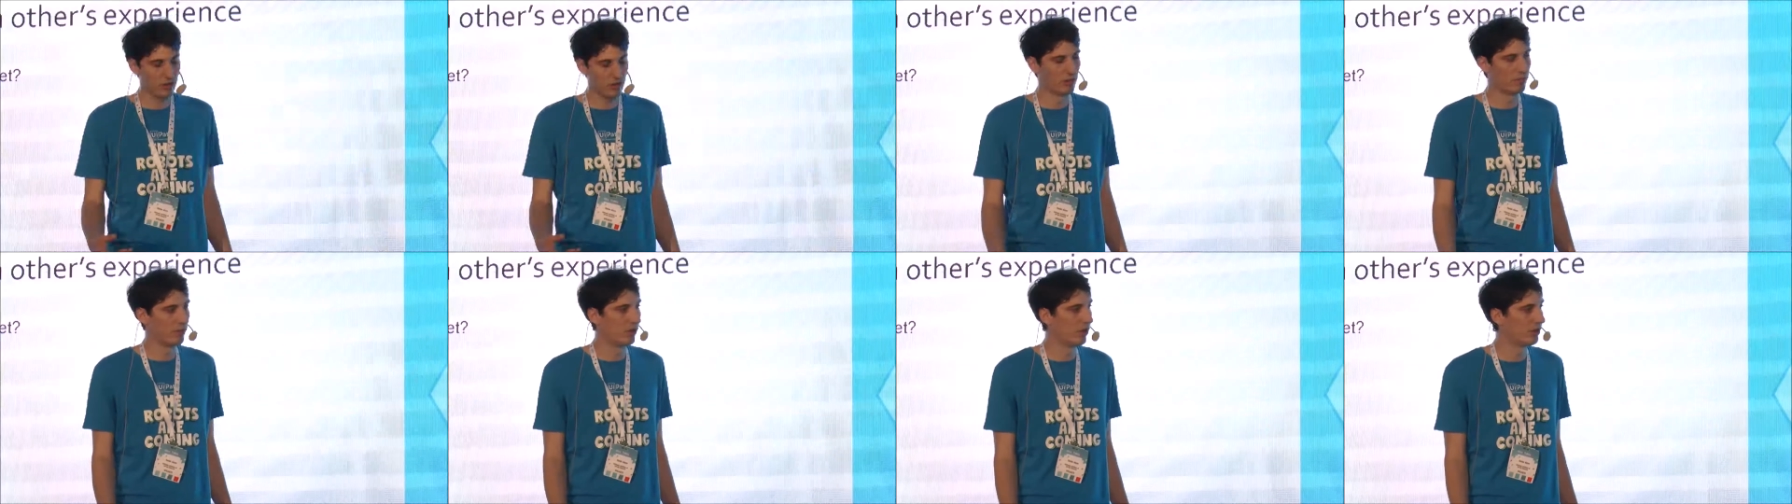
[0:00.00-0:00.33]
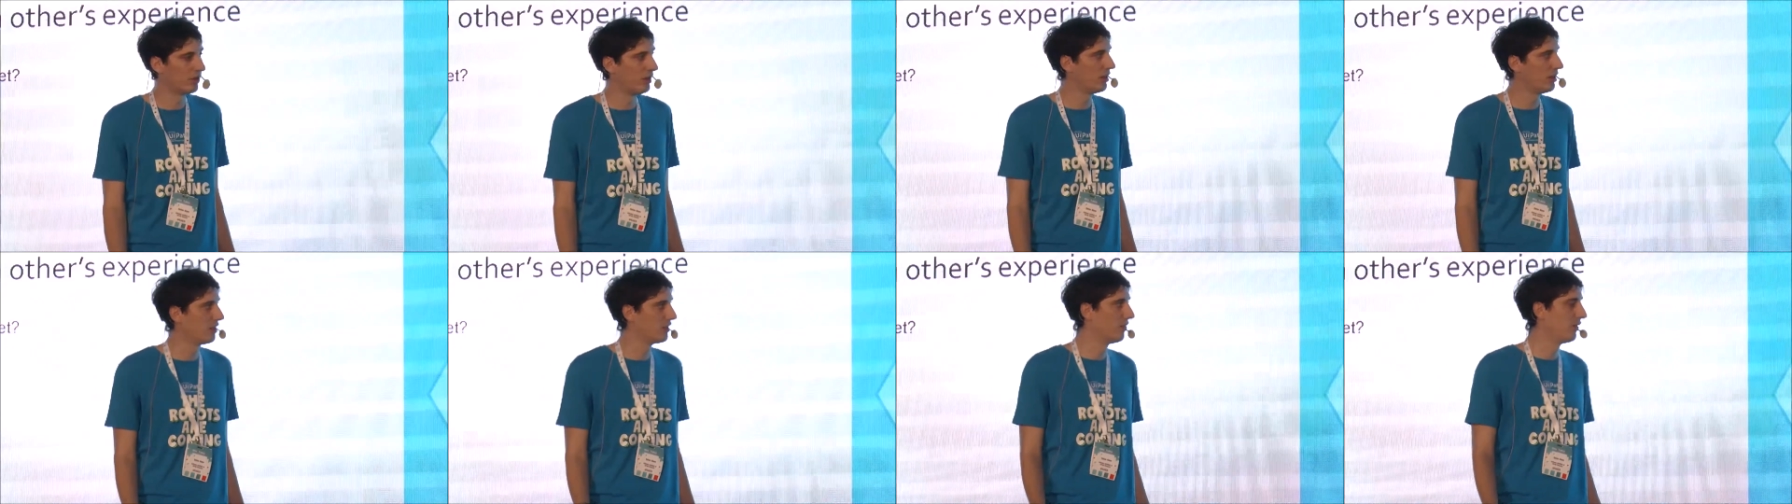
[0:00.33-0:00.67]

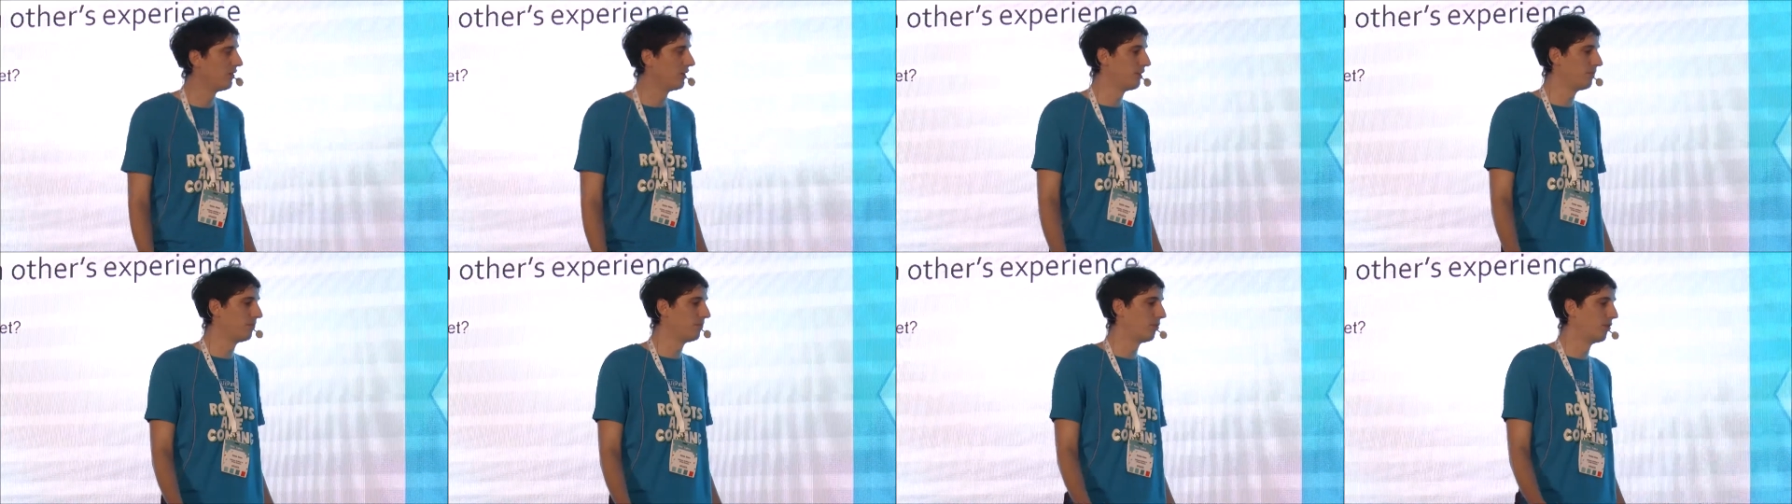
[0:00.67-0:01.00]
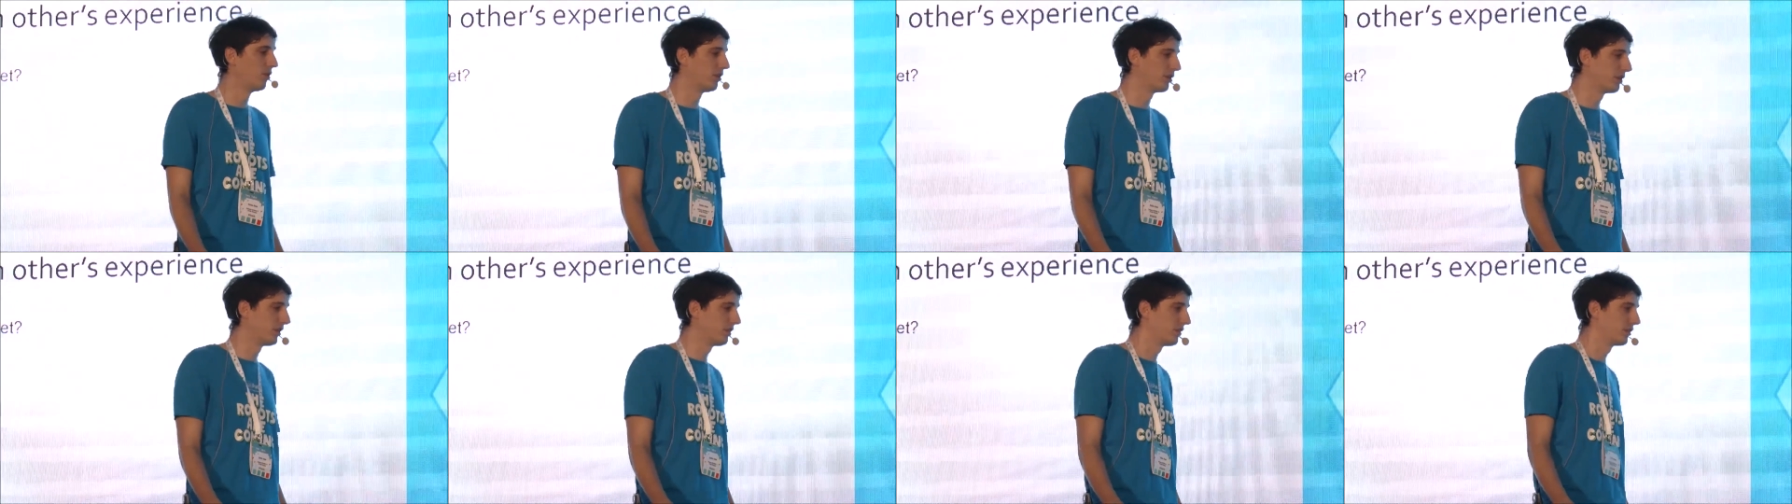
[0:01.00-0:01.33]
model is very
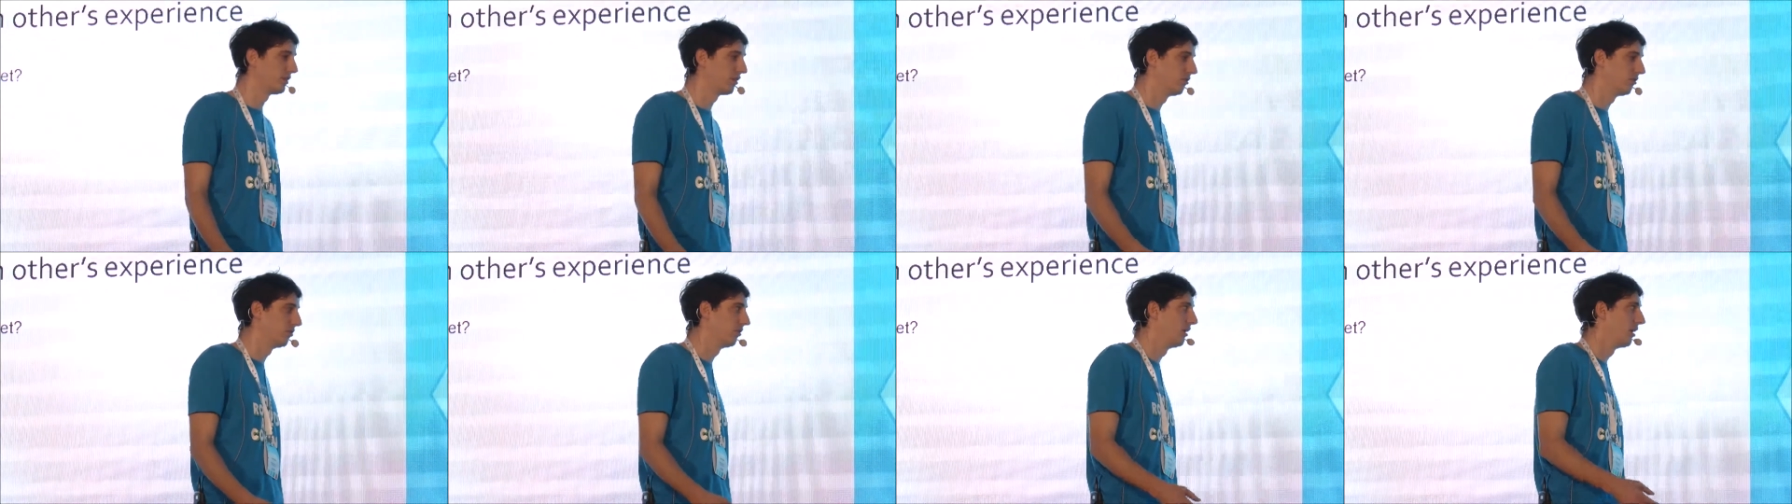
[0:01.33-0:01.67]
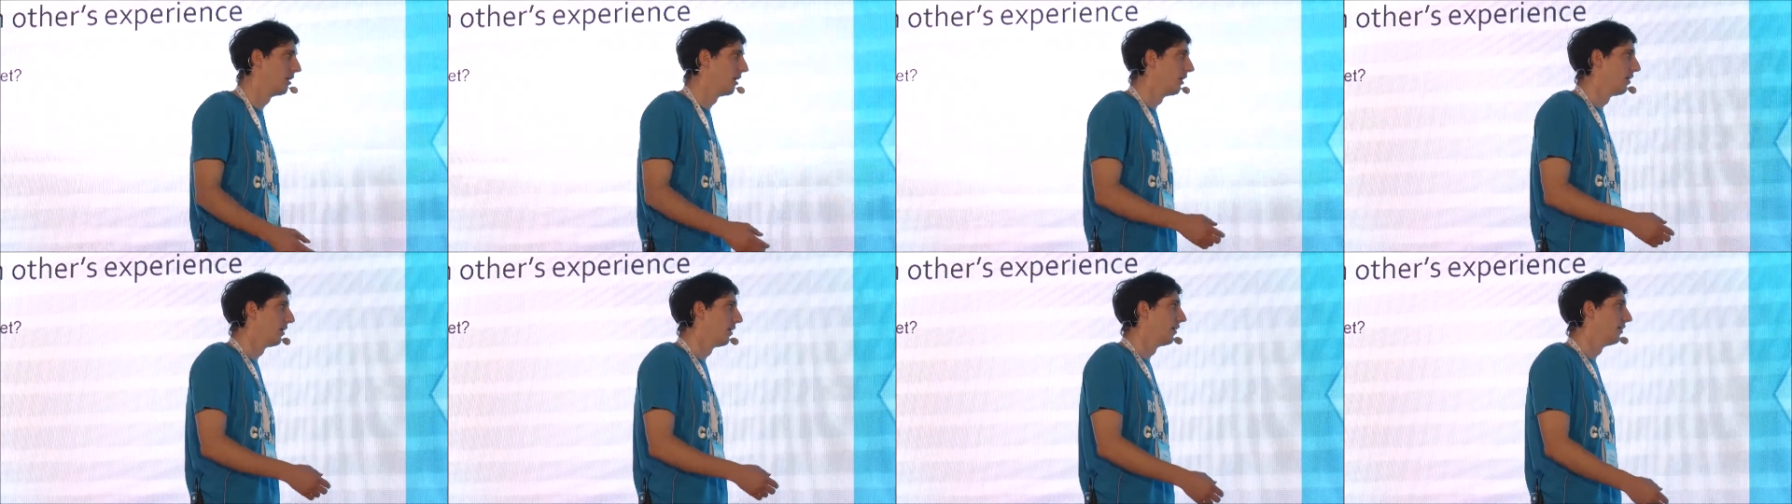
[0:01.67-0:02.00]
important. So
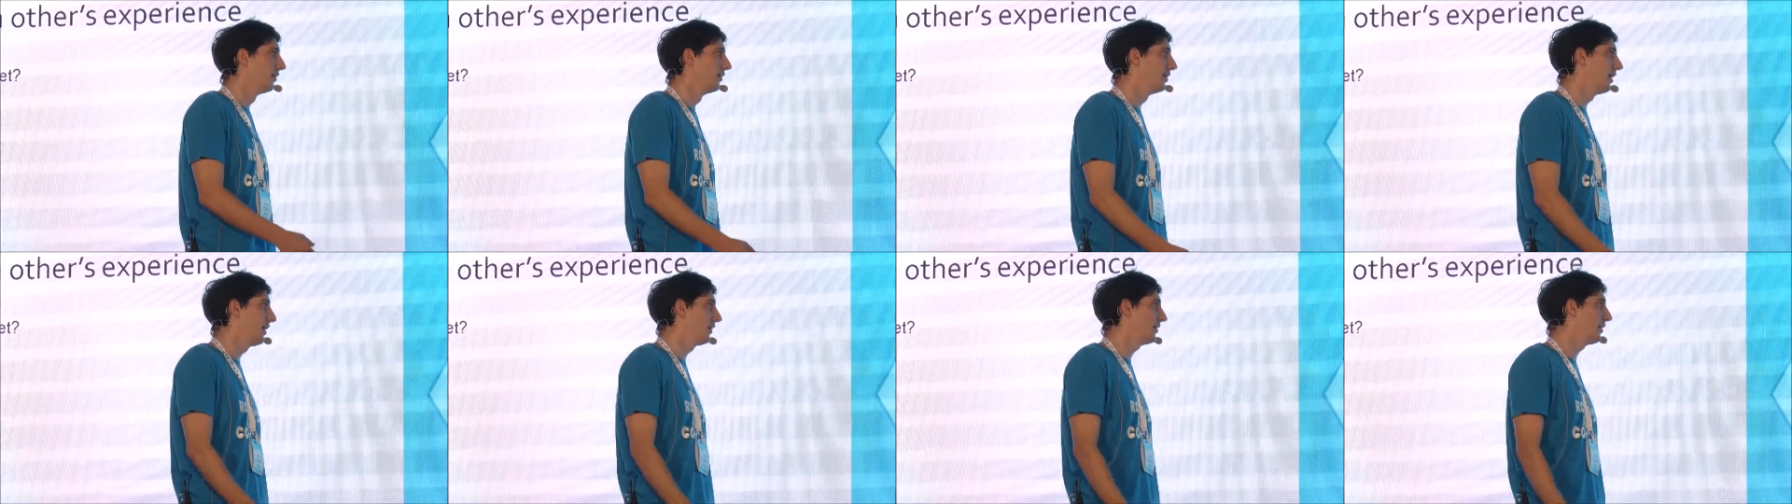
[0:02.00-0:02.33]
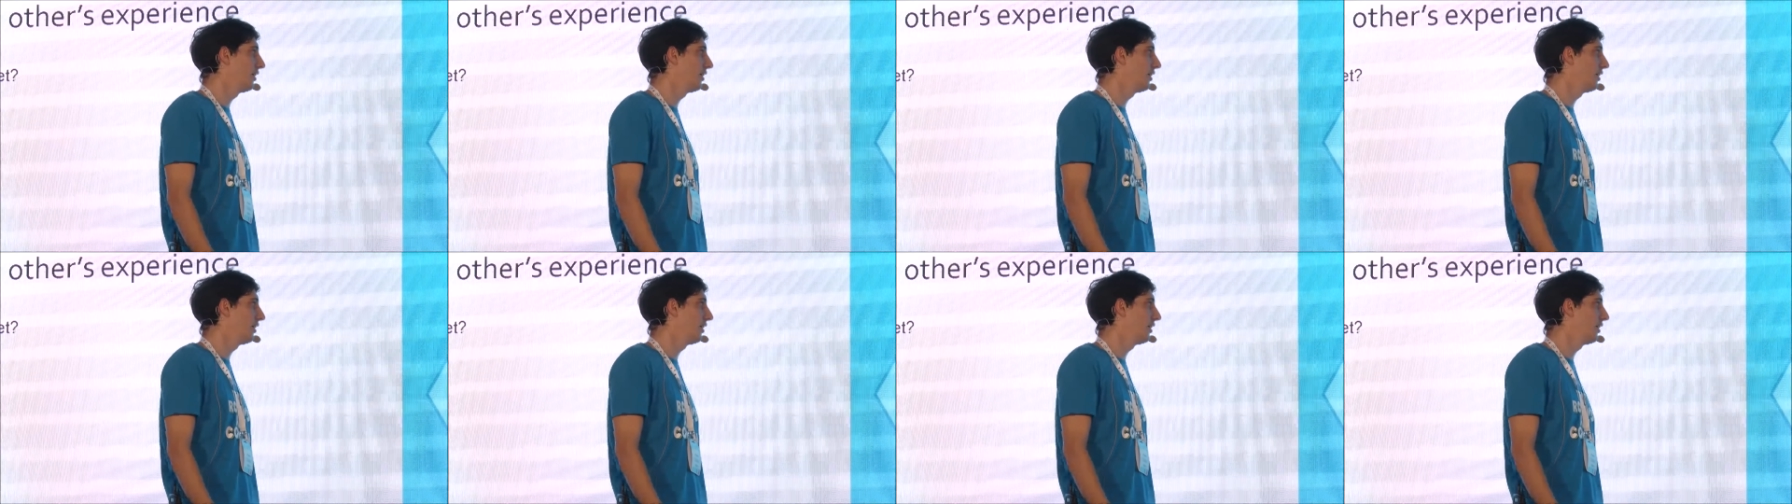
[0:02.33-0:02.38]
data